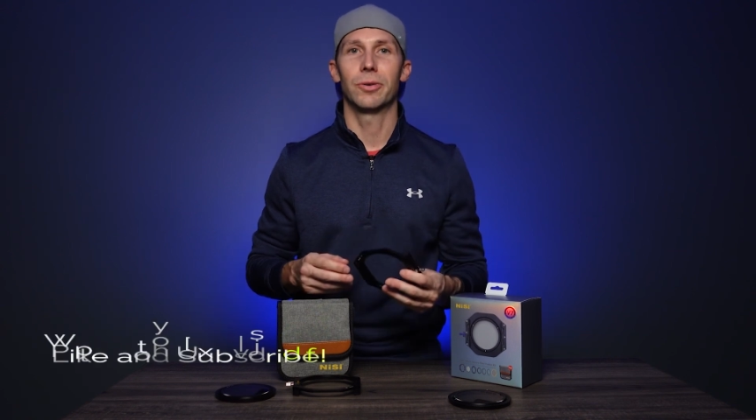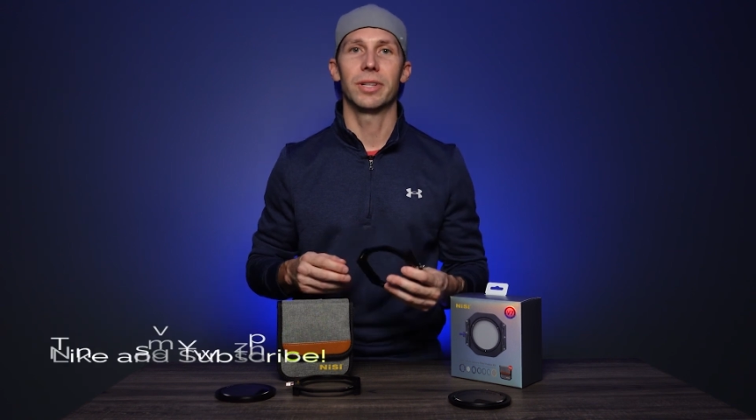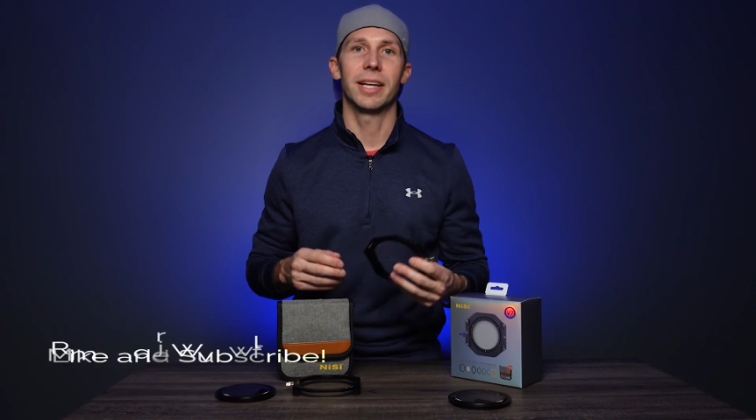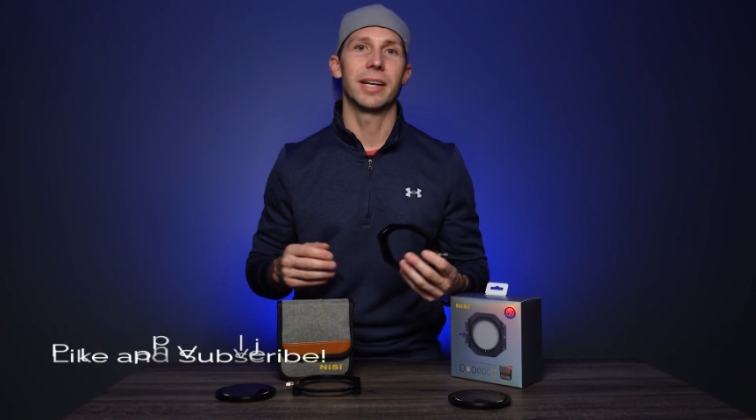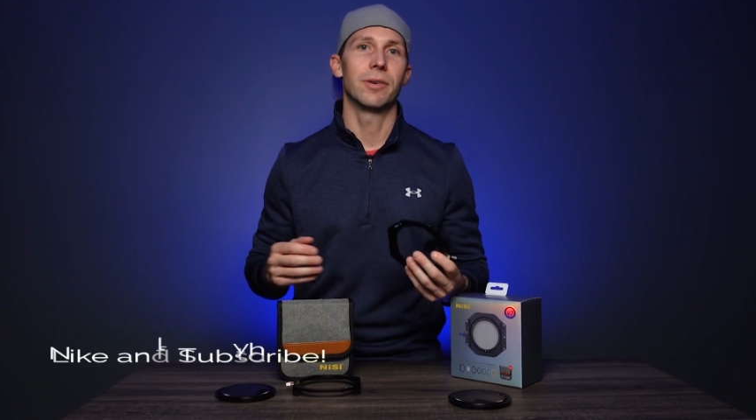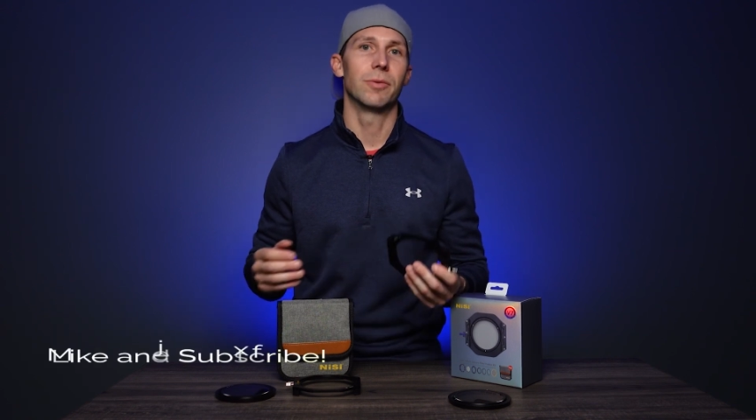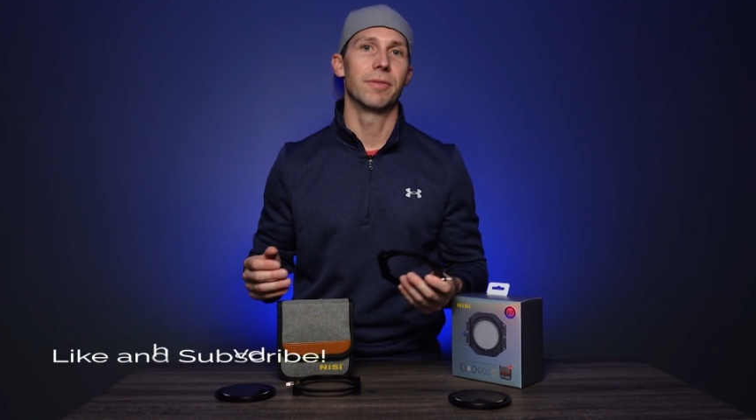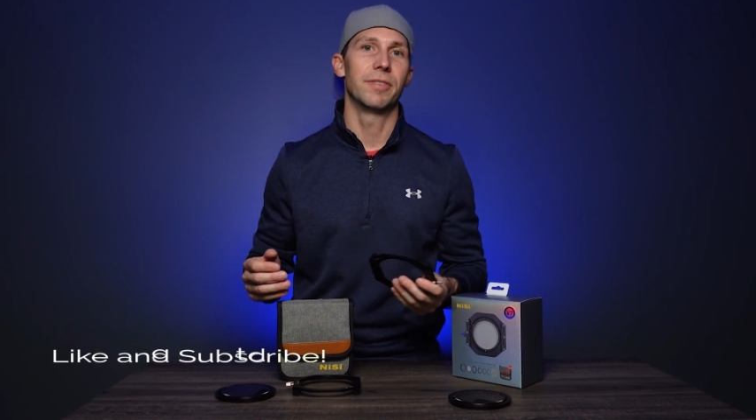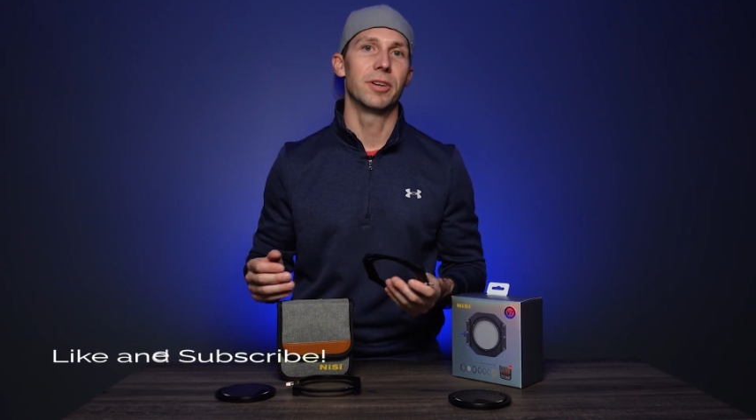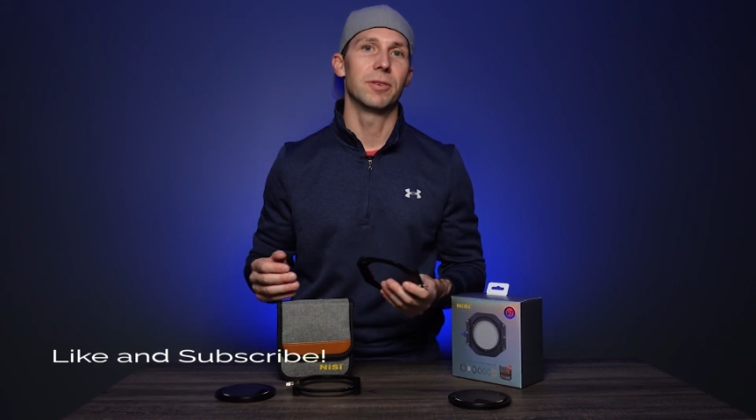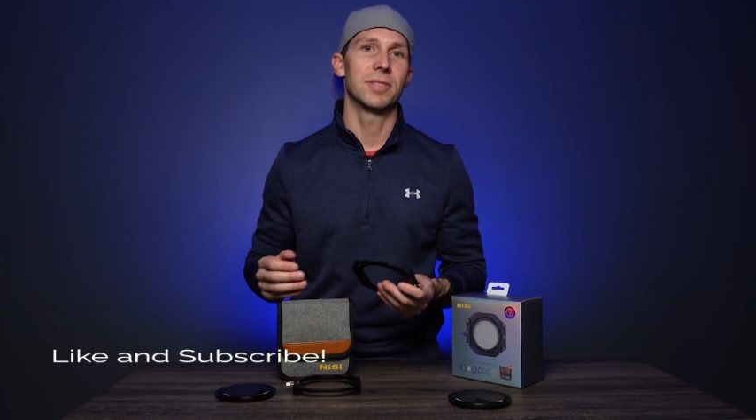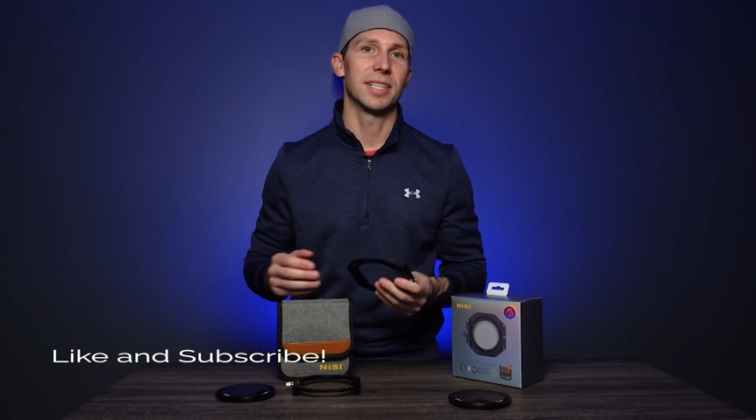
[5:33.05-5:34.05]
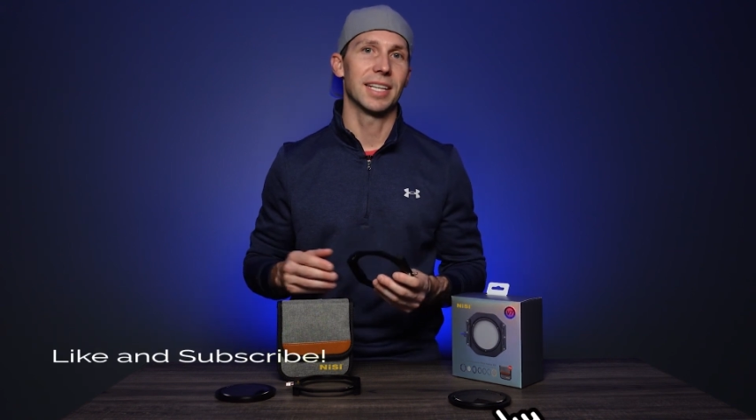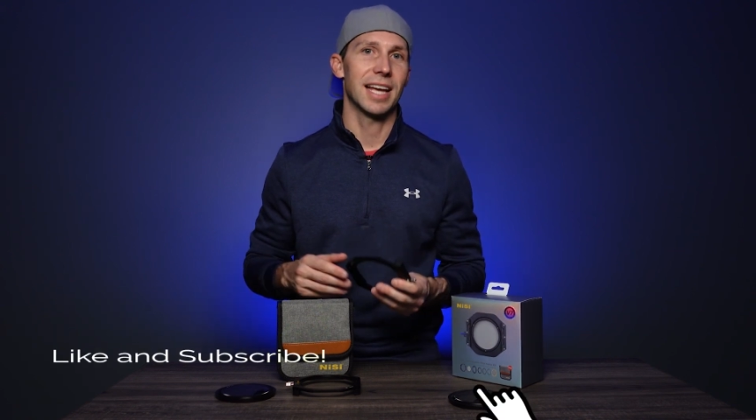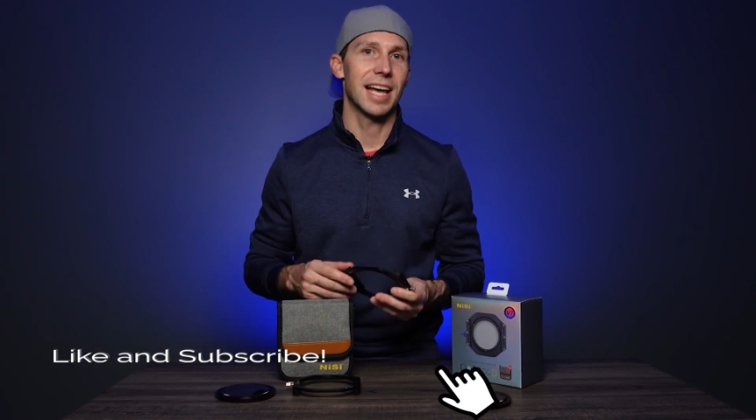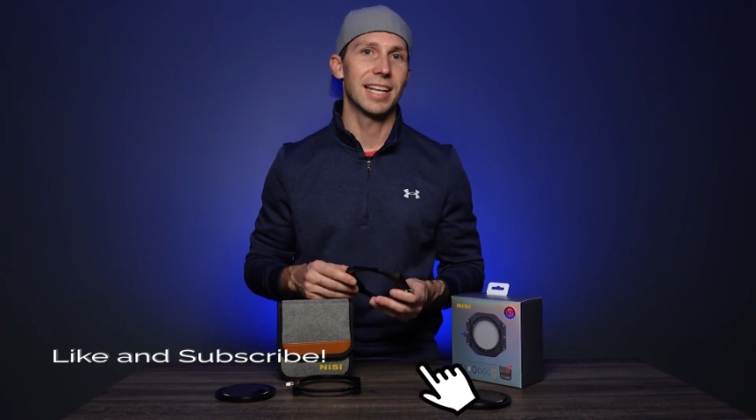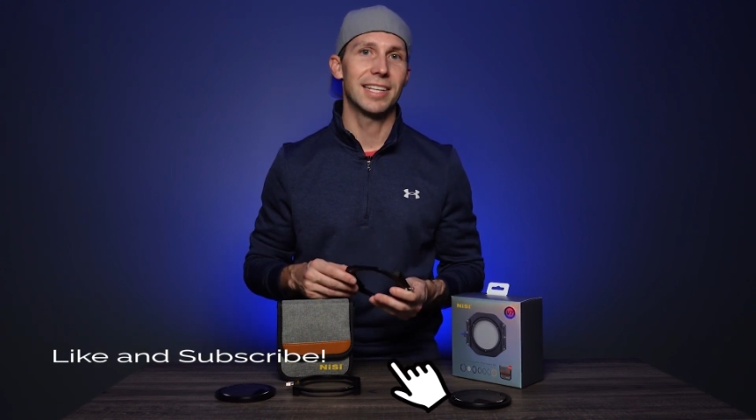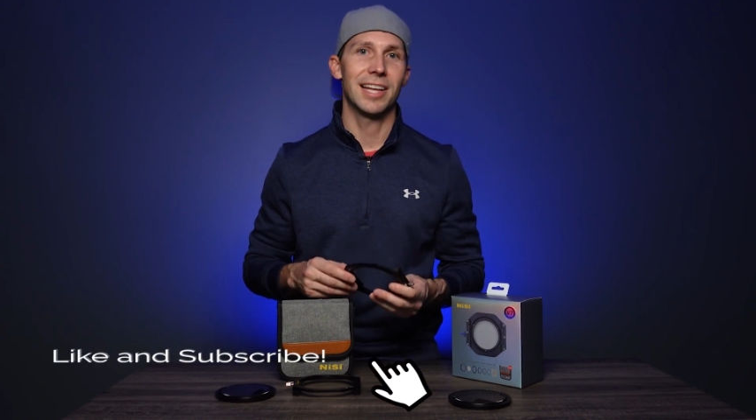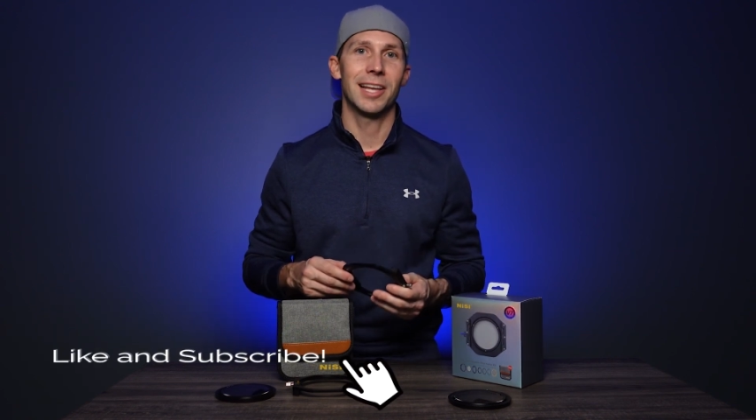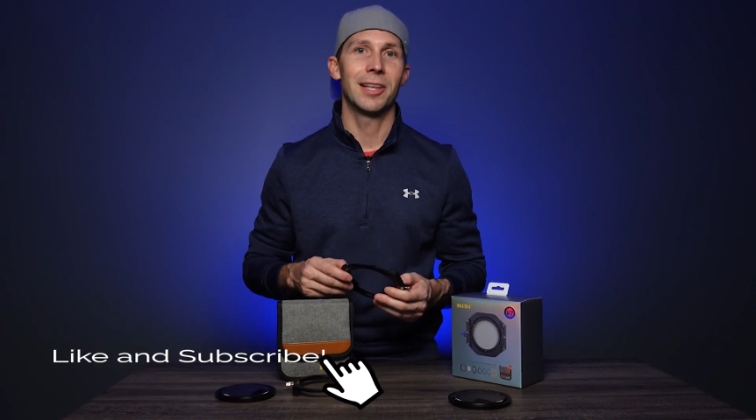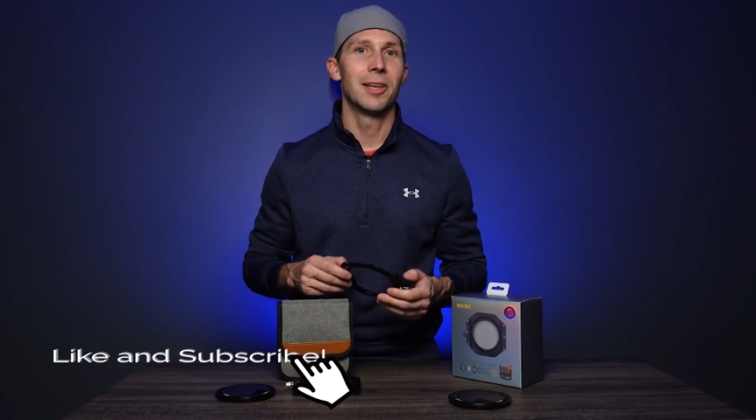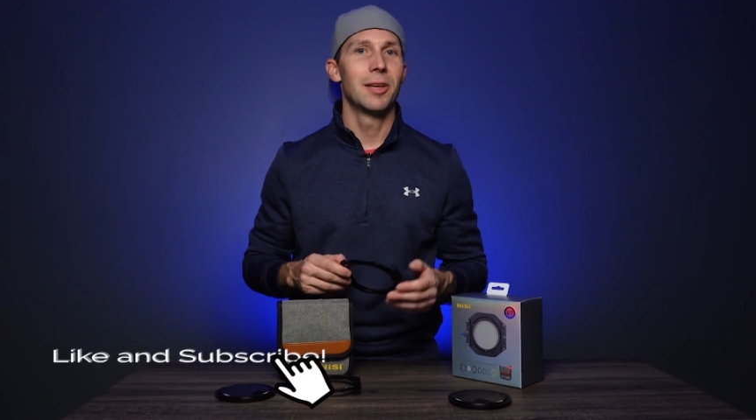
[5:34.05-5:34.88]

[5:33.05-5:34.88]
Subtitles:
related reviews and content,